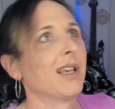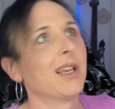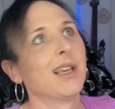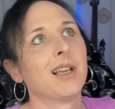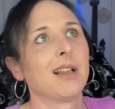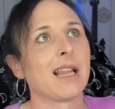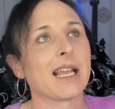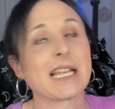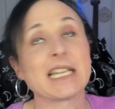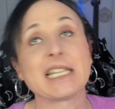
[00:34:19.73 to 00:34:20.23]

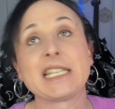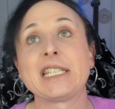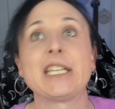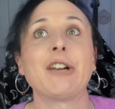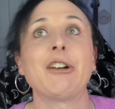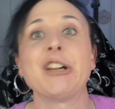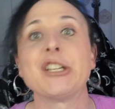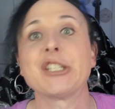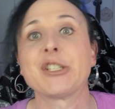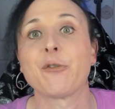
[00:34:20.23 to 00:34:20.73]
a
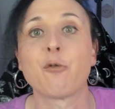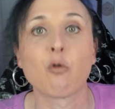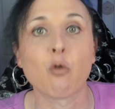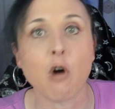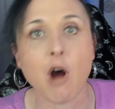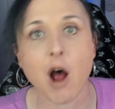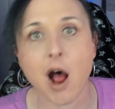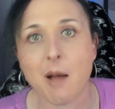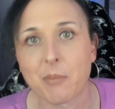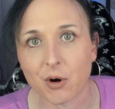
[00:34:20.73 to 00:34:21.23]
series of
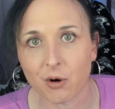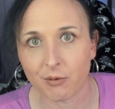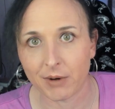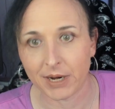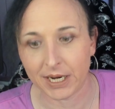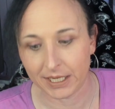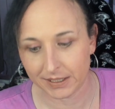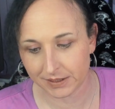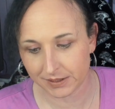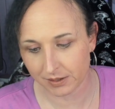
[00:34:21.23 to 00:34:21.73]

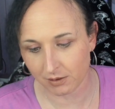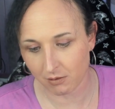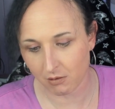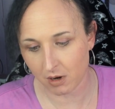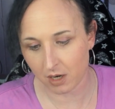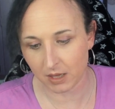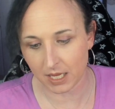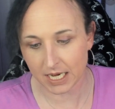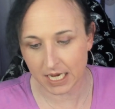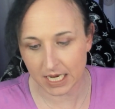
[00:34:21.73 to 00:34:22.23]
robberies, or
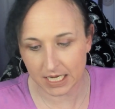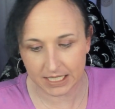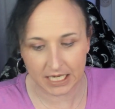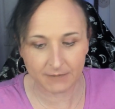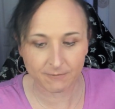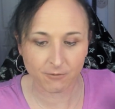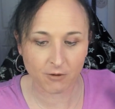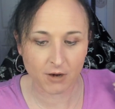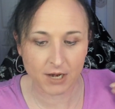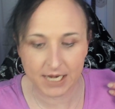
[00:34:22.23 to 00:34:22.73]
like a need
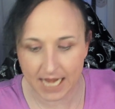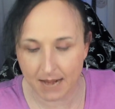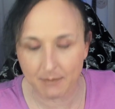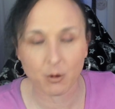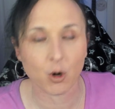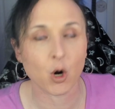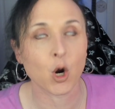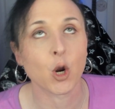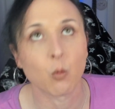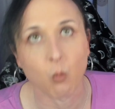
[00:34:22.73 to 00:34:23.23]
for a
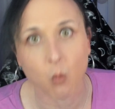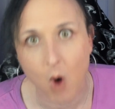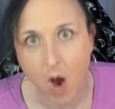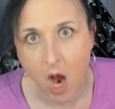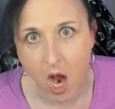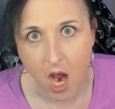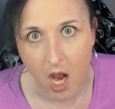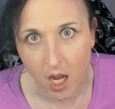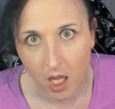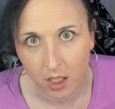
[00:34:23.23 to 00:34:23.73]
neighborhood
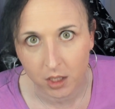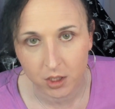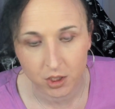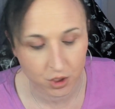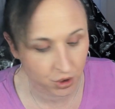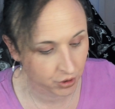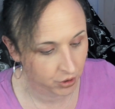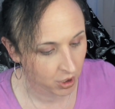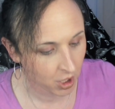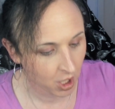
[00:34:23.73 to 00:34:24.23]

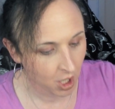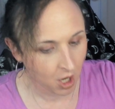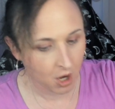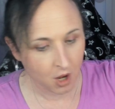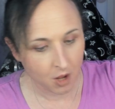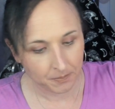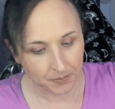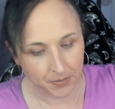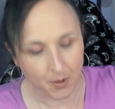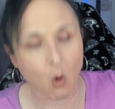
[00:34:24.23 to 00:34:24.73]
watch,
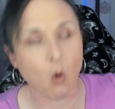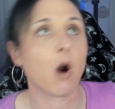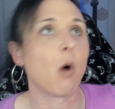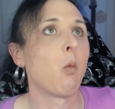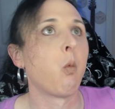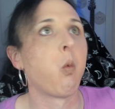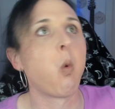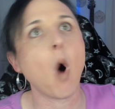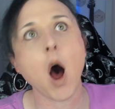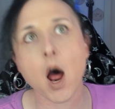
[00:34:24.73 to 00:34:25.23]
or a
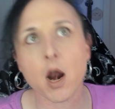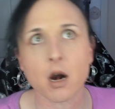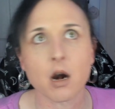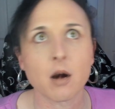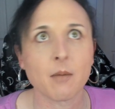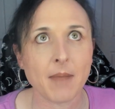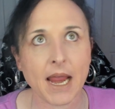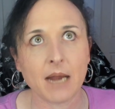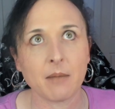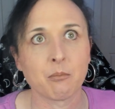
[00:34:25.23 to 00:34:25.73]
water
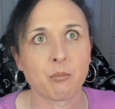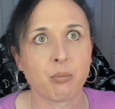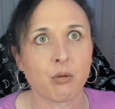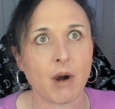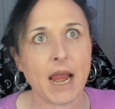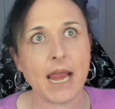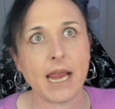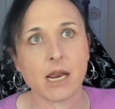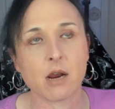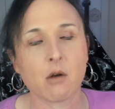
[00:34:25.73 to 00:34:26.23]
main
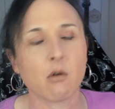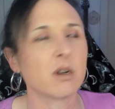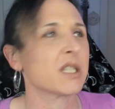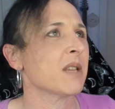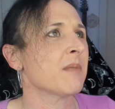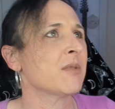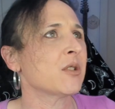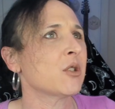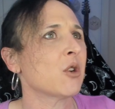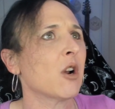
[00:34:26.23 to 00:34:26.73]
break, or
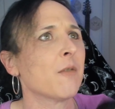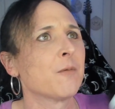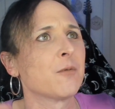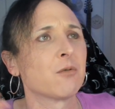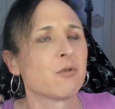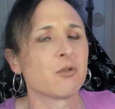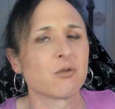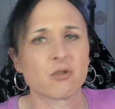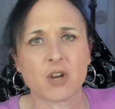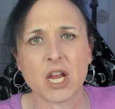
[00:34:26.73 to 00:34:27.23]
some sort of
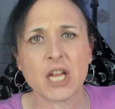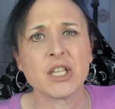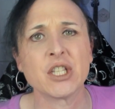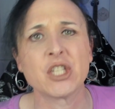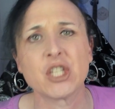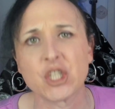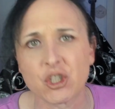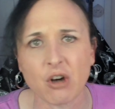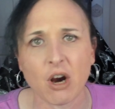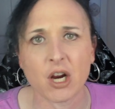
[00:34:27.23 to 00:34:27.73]

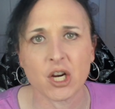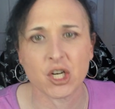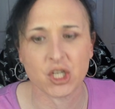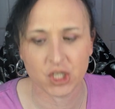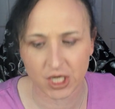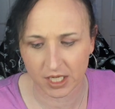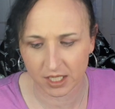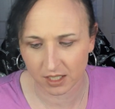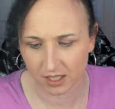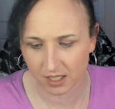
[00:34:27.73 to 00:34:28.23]

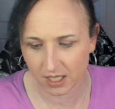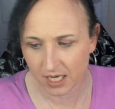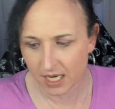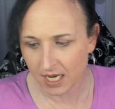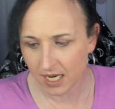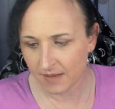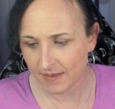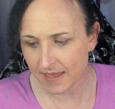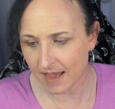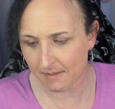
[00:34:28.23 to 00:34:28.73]
construction
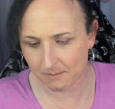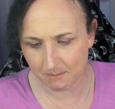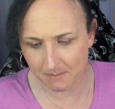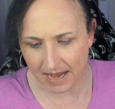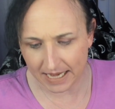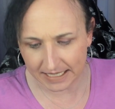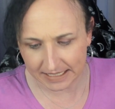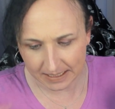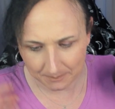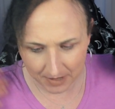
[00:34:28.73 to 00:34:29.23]
that
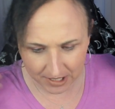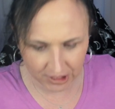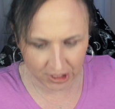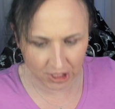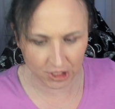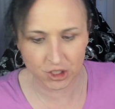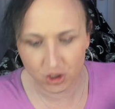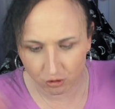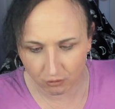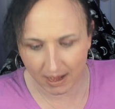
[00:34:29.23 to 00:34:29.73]
makes a bunch of
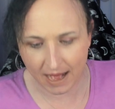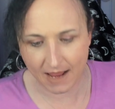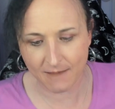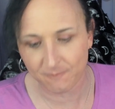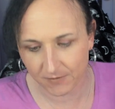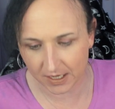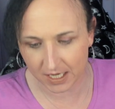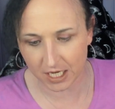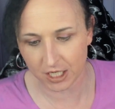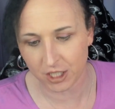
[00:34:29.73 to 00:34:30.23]

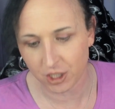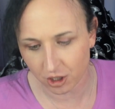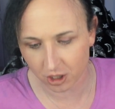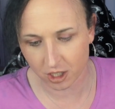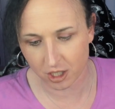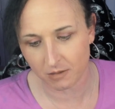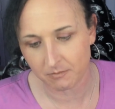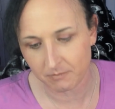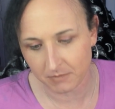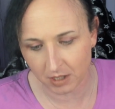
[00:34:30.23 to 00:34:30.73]
traffic in your
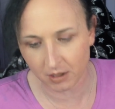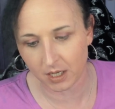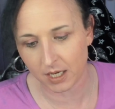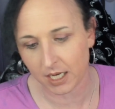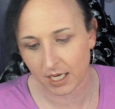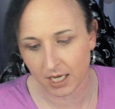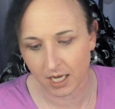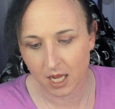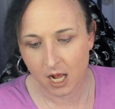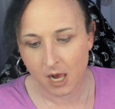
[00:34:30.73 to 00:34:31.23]

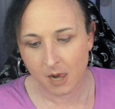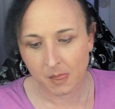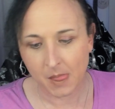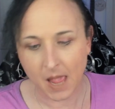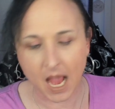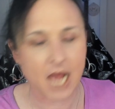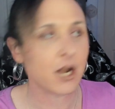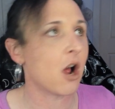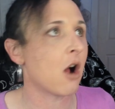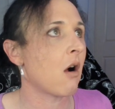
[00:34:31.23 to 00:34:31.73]
community.
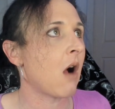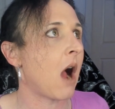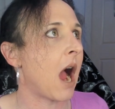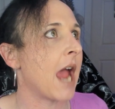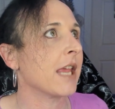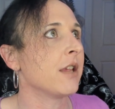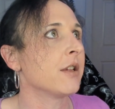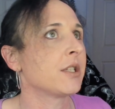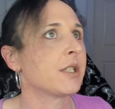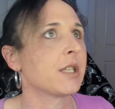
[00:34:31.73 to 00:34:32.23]
I know I
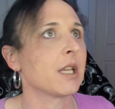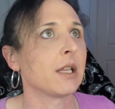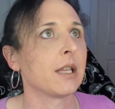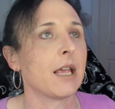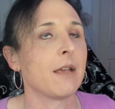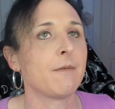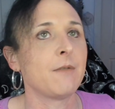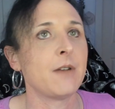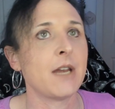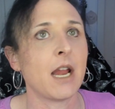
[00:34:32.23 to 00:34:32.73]
used to
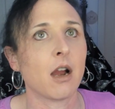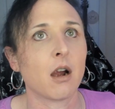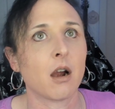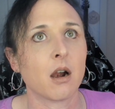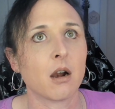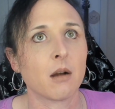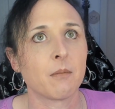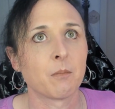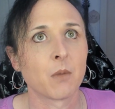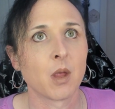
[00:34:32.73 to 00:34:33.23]
live
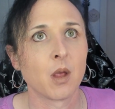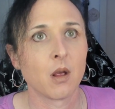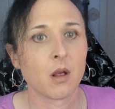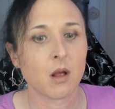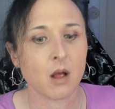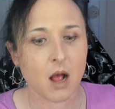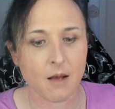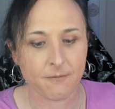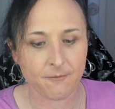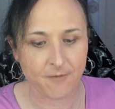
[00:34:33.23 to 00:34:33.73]
near
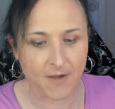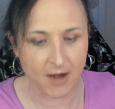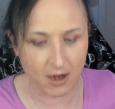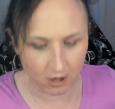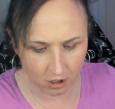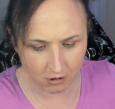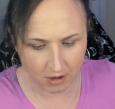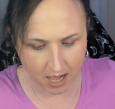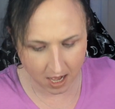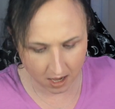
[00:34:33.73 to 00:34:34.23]
a
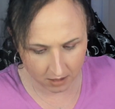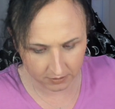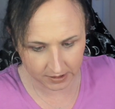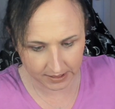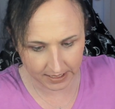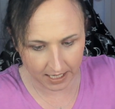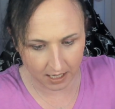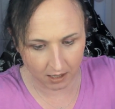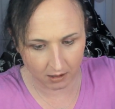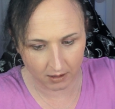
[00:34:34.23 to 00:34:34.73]
fairgrounds
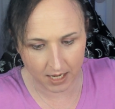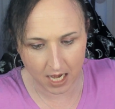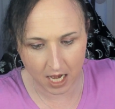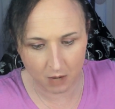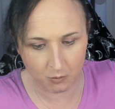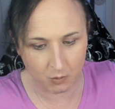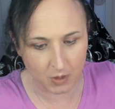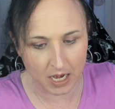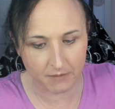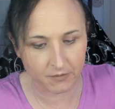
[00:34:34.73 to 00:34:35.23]
area, and
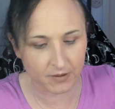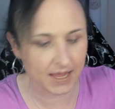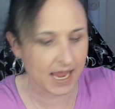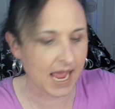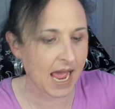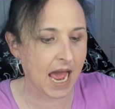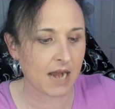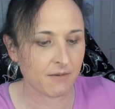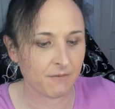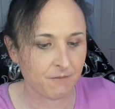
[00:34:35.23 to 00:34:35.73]
whenever they
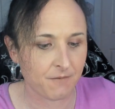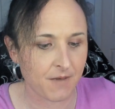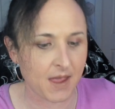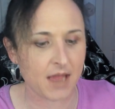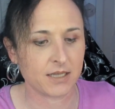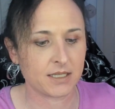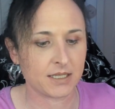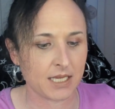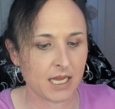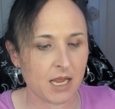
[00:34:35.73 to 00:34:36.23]
had
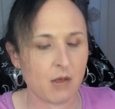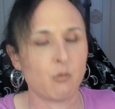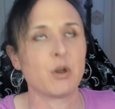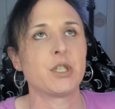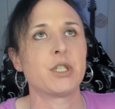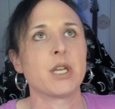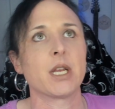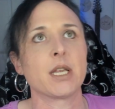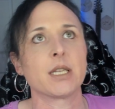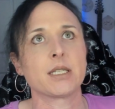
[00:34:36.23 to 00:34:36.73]
events, it would
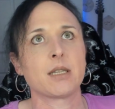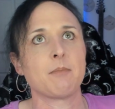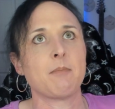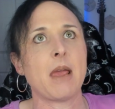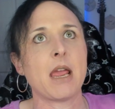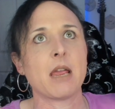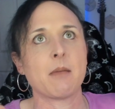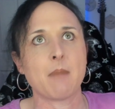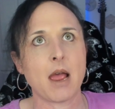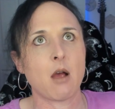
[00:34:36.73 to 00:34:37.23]
just
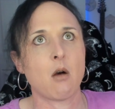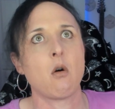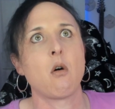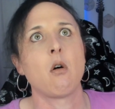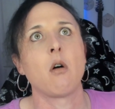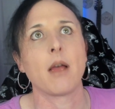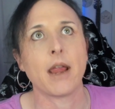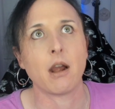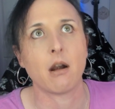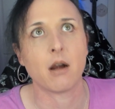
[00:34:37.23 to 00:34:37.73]
make my whole
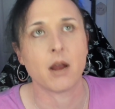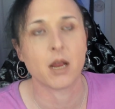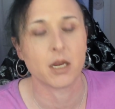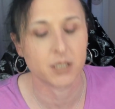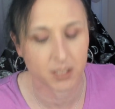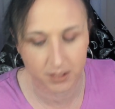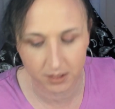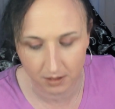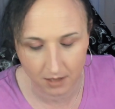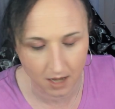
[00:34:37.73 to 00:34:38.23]
area
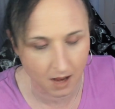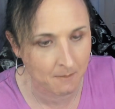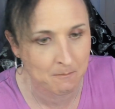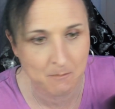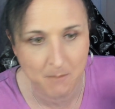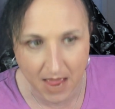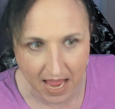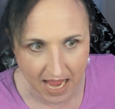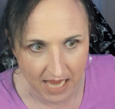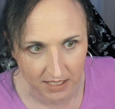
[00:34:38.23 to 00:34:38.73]
just a
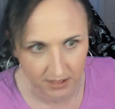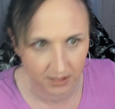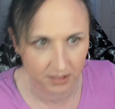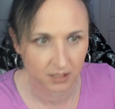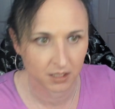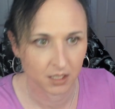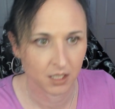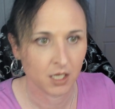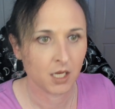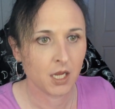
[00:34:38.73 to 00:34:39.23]
mess.
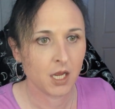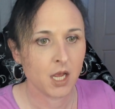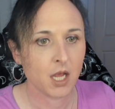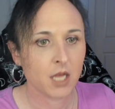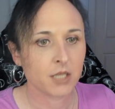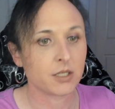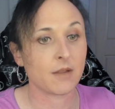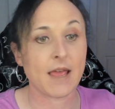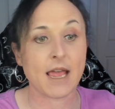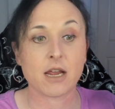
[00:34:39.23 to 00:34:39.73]

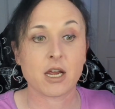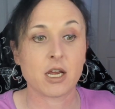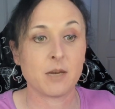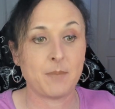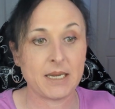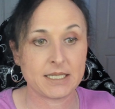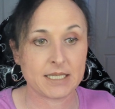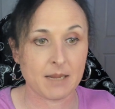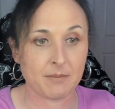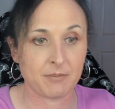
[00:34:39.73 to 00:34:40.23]
So that could be
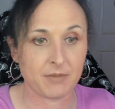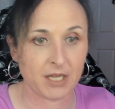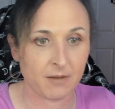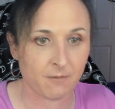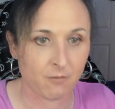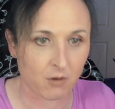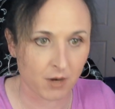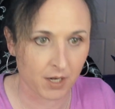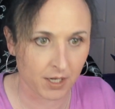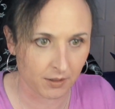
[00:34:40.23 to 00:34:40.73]
something
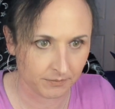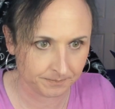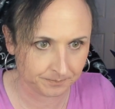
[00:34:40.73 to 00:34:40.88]
for you.